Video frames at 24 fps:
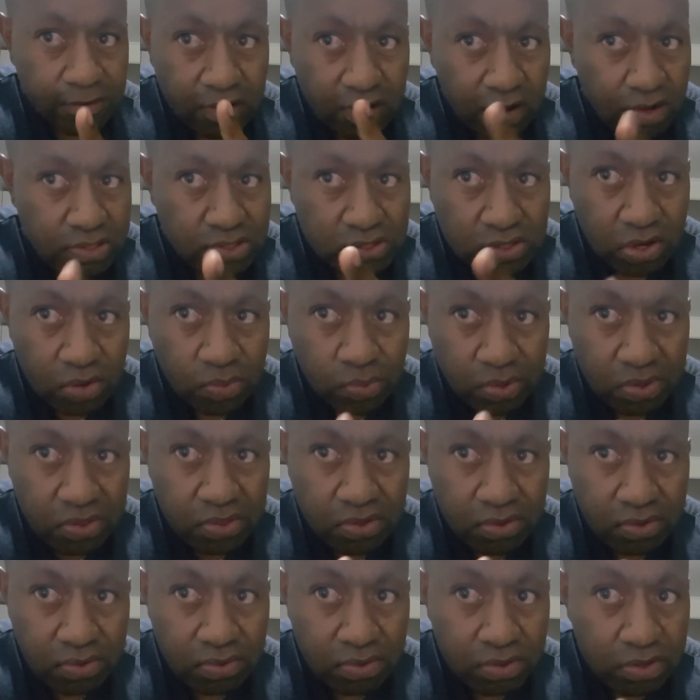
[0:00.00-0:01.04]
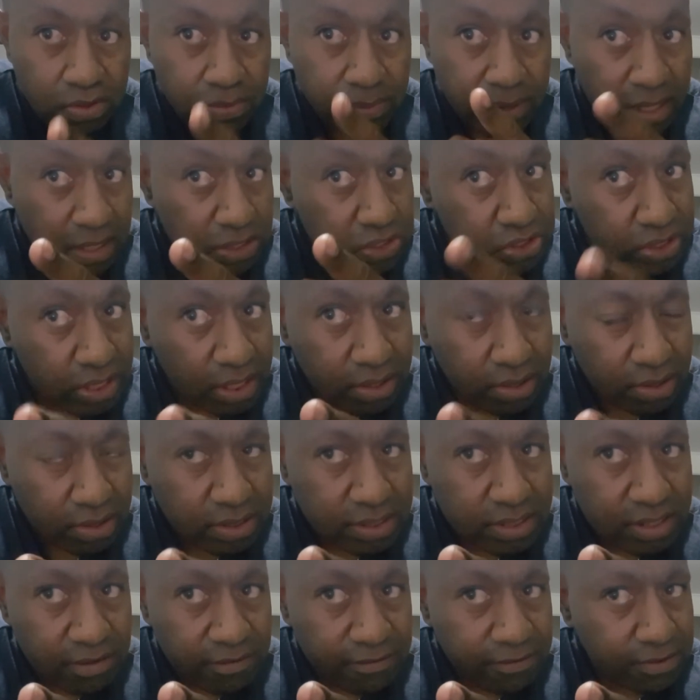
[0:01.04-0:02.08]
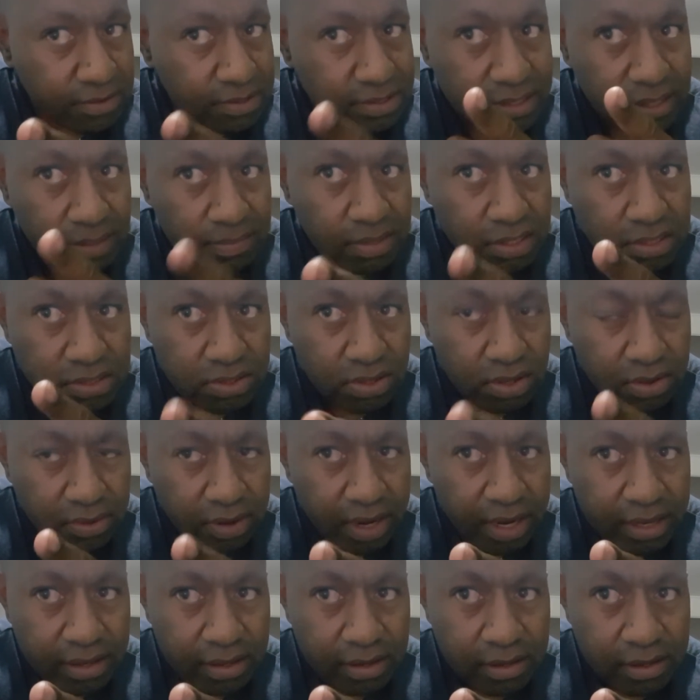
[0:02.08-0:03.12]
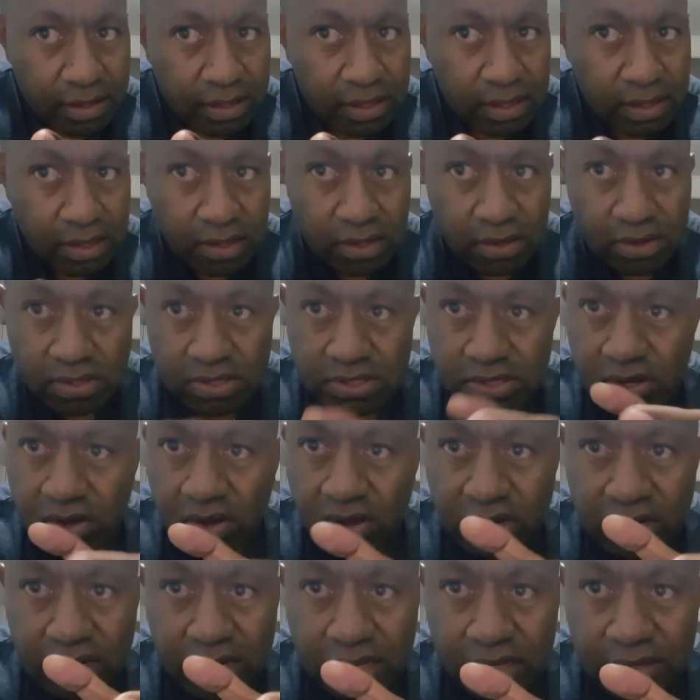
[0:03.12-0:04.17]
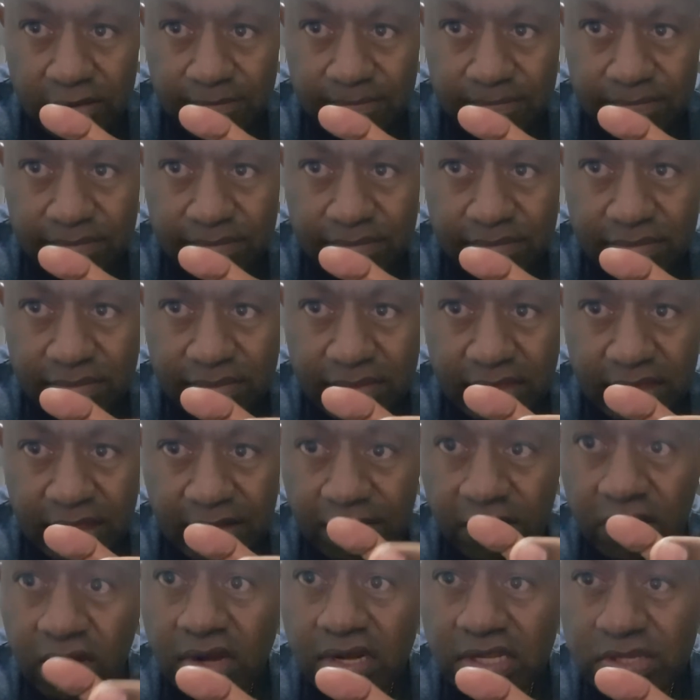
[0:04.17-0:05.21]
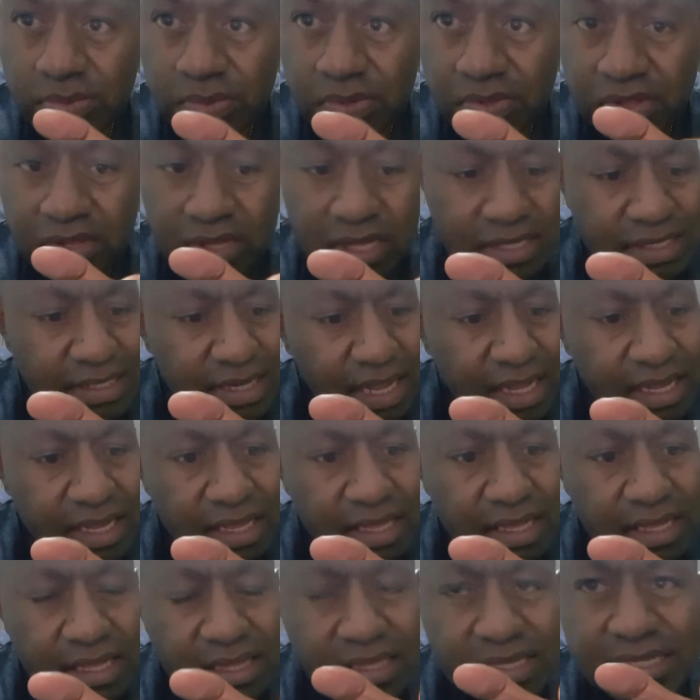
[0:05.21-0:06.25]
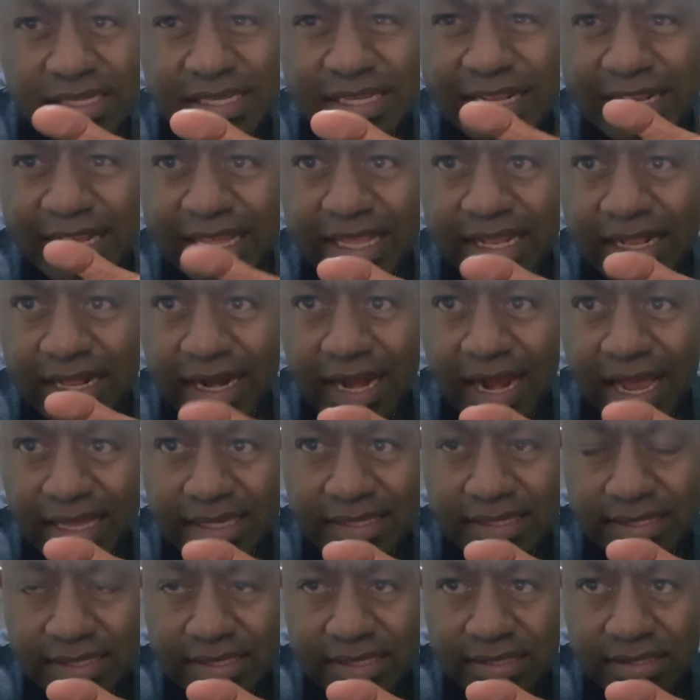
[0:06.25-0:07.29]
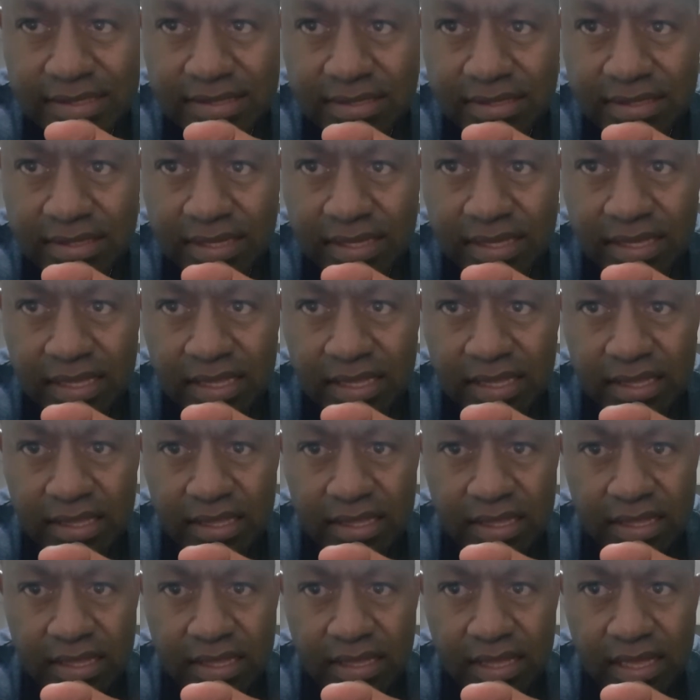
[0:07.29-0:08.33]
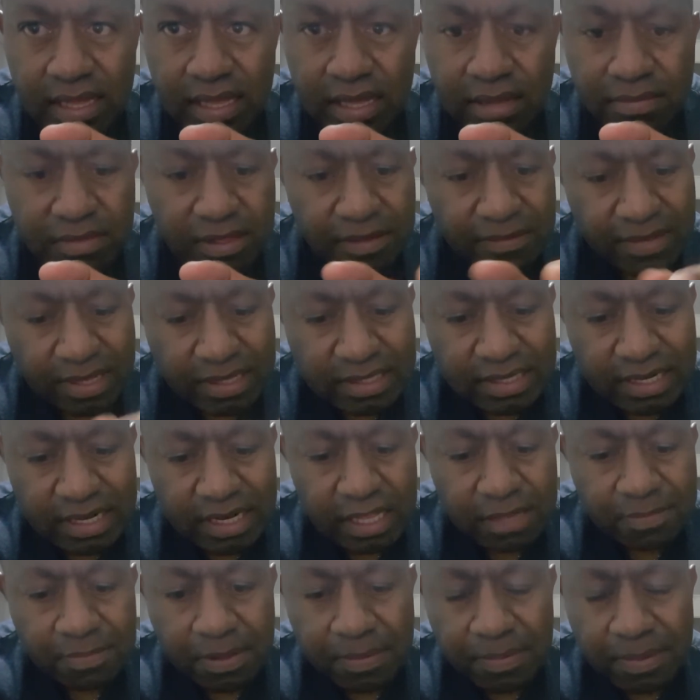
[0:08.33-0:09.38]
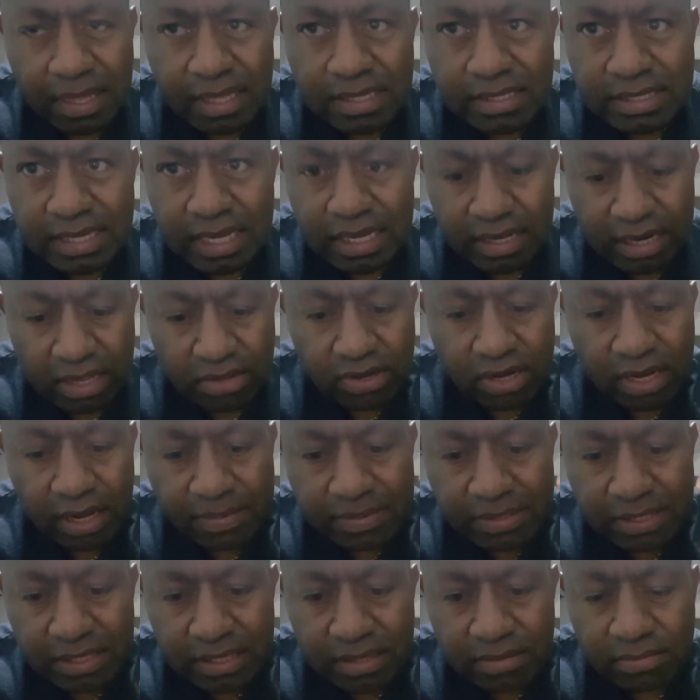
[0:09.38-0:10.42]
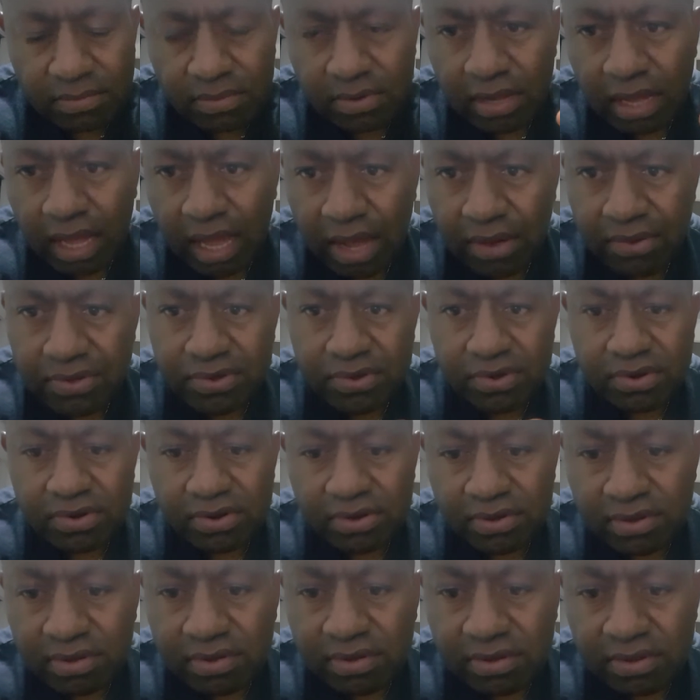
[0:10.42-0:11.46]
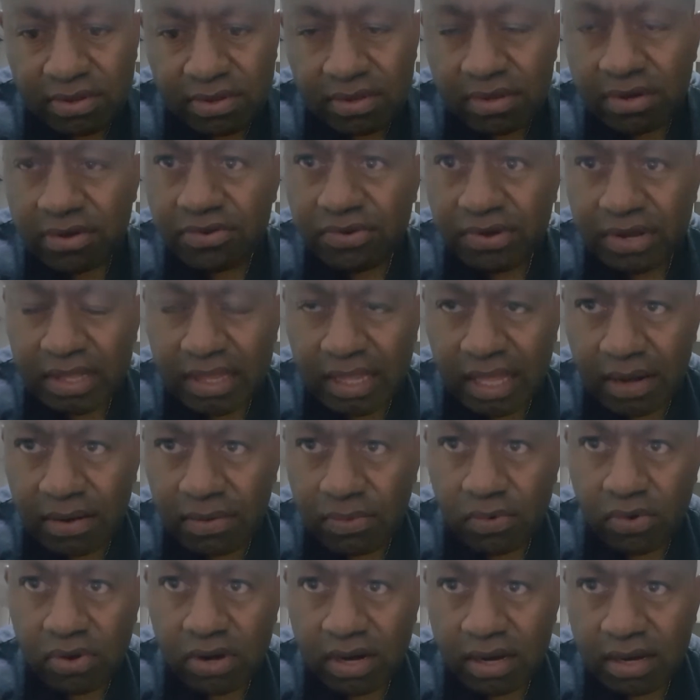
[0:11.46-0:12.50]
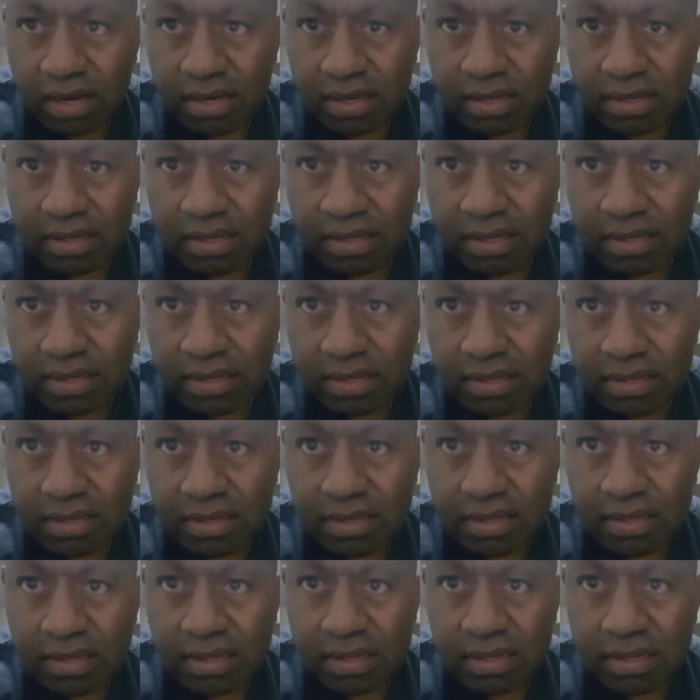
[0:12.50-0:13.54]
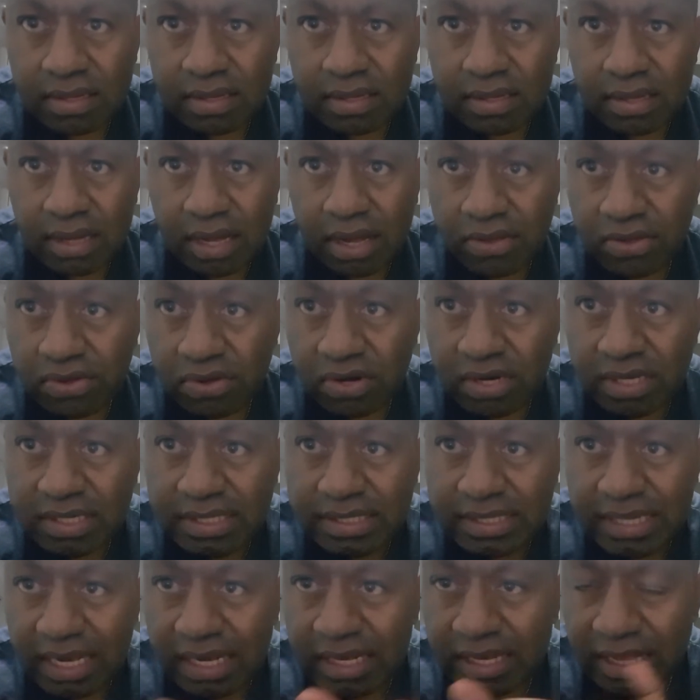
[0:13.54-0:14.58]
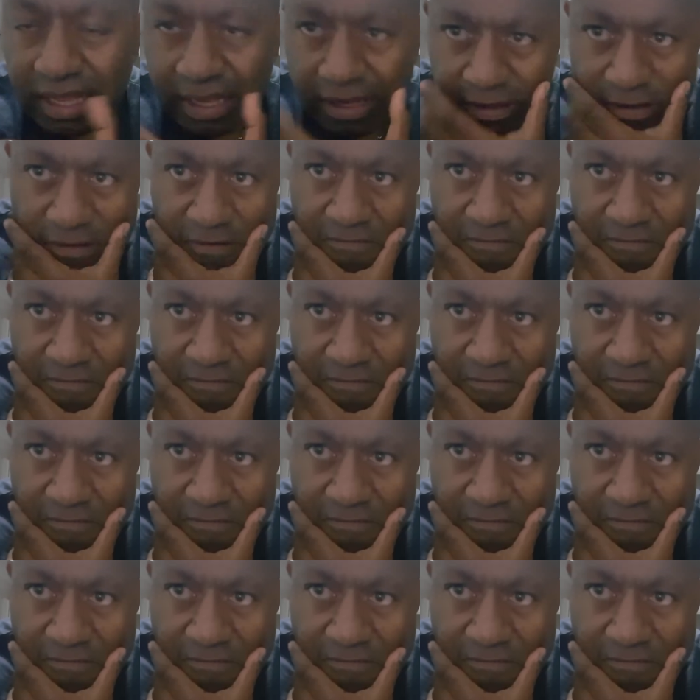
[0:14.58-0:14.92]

God's not with you, you better check yourself because something's not right. Because God, if God is with you, it's like this clean glass. Um, it does lick people and said, "Now you cups is him. How are you gonna drink that water? How are you gonna sell that?"